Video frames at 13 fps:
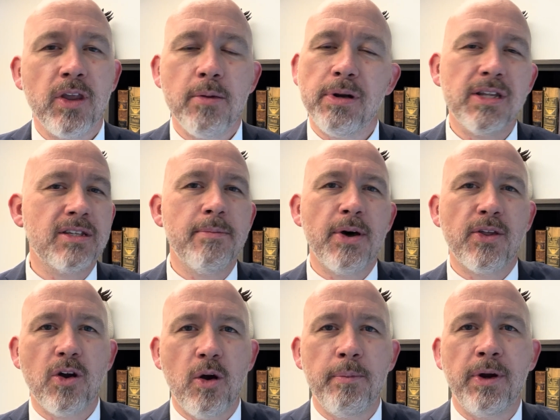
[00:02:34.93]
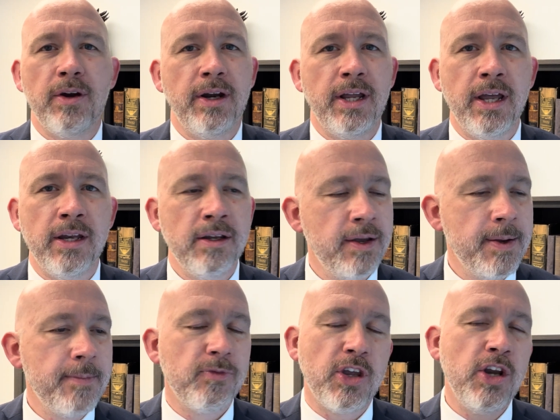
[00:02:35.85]
But it's some other home you're not in,
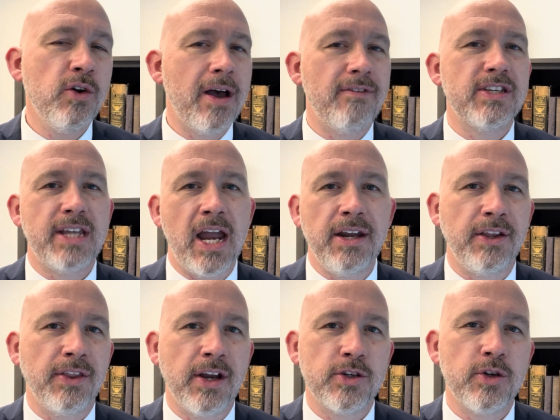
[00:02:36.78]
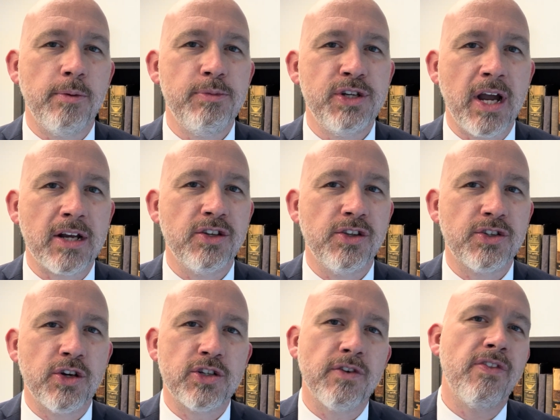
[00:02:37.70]
you don't have standing there to object to the
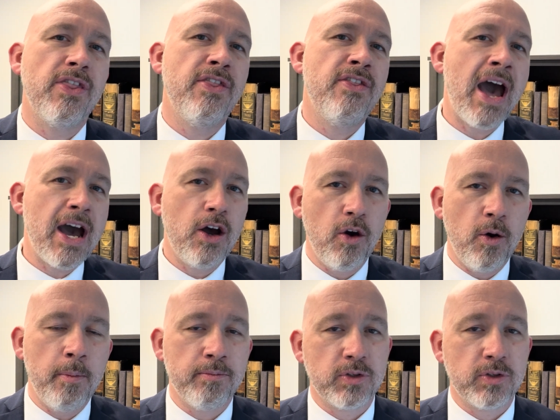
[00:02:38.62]
search of that home.